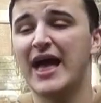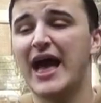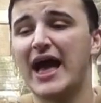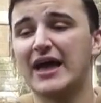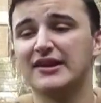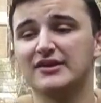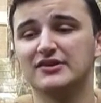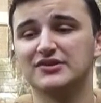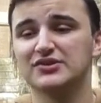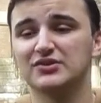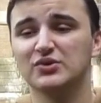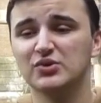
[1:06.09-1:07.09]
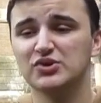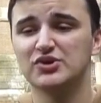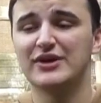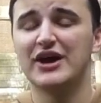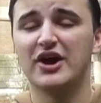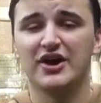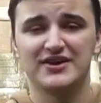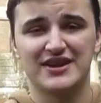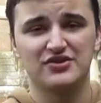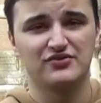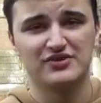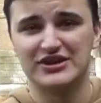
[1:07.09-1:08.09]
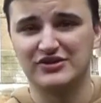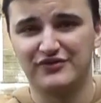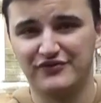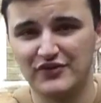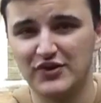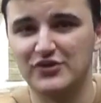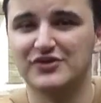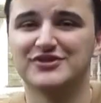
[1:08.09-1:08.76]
And also I heard they do really good food,